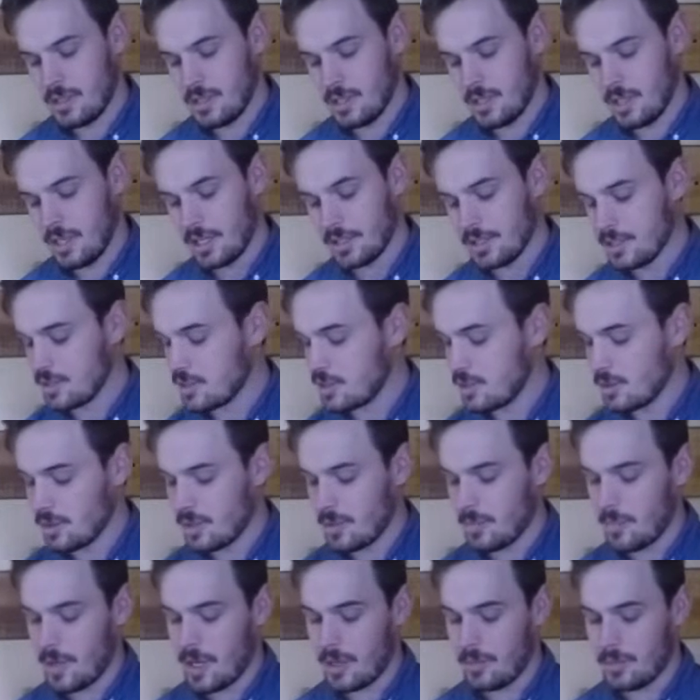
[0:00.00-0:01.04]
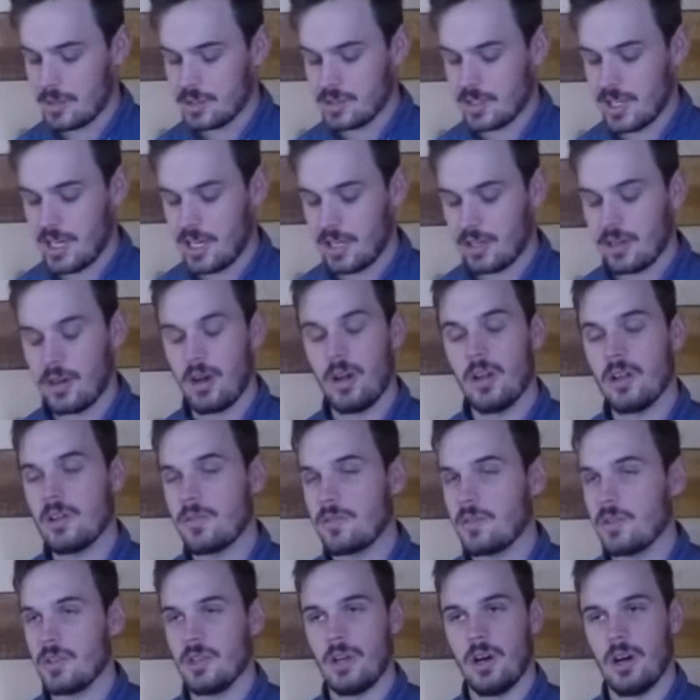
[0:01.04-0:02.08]
On these two commandments hang all of the
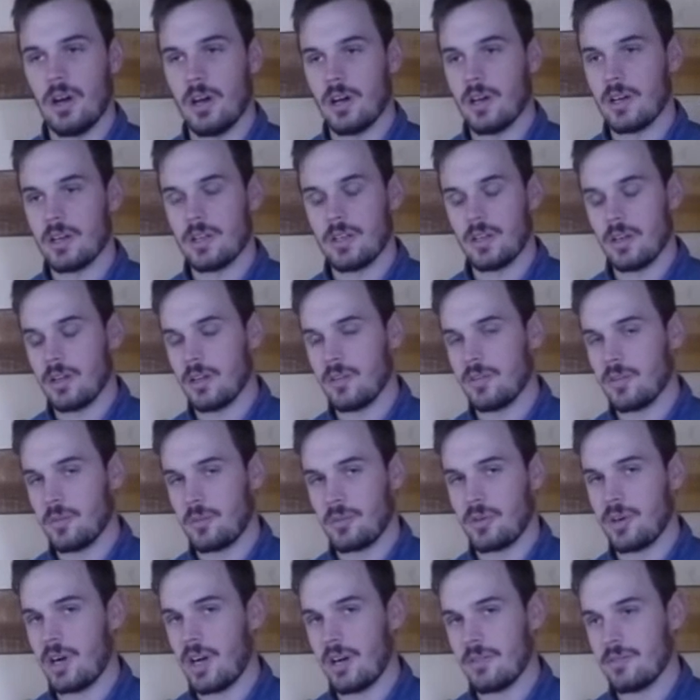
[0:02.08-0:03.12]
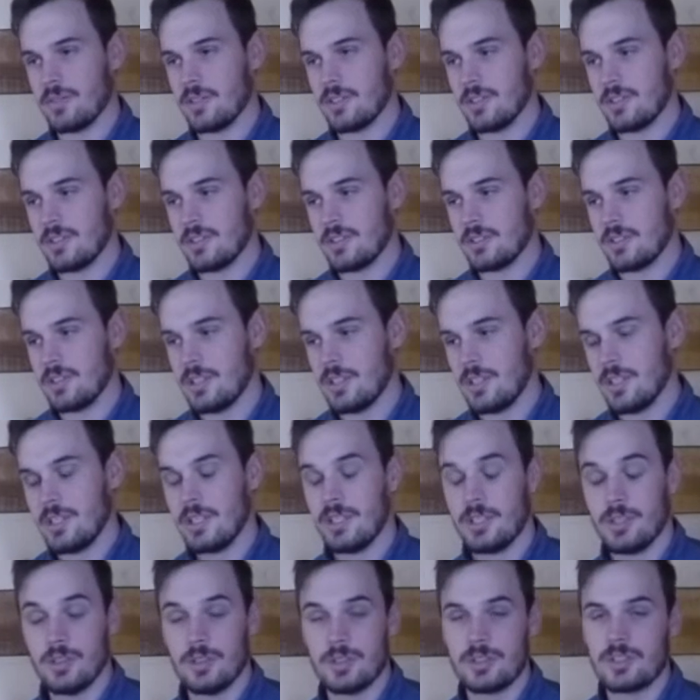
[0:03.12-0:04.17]
law and all of the prophets
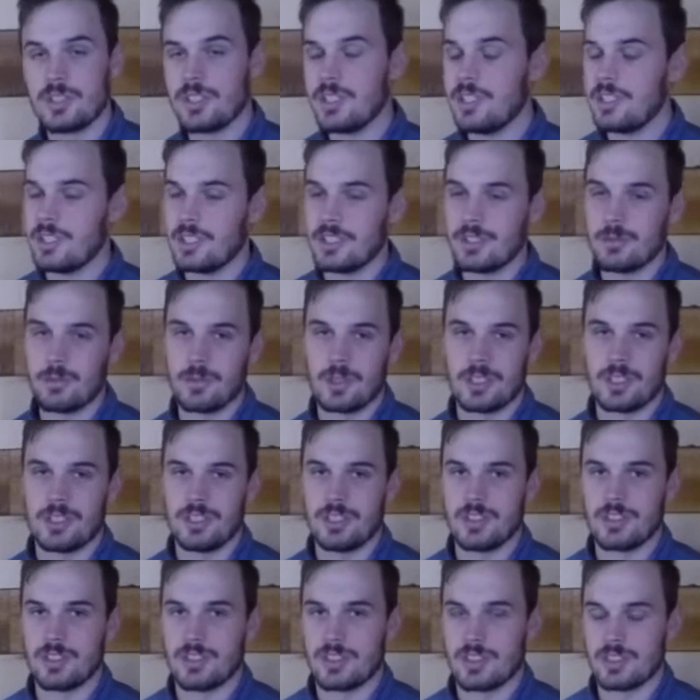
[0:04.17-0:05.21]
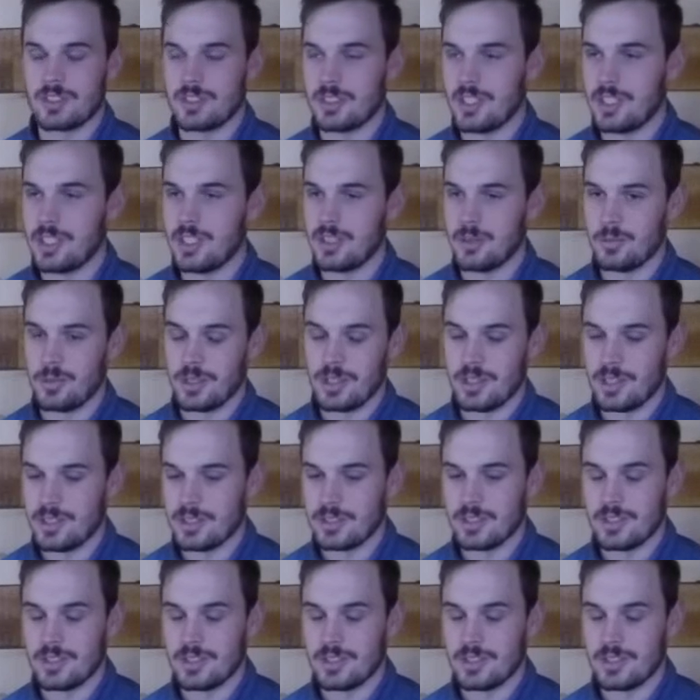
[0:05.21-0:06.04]
you see here where Jesus is getting with this.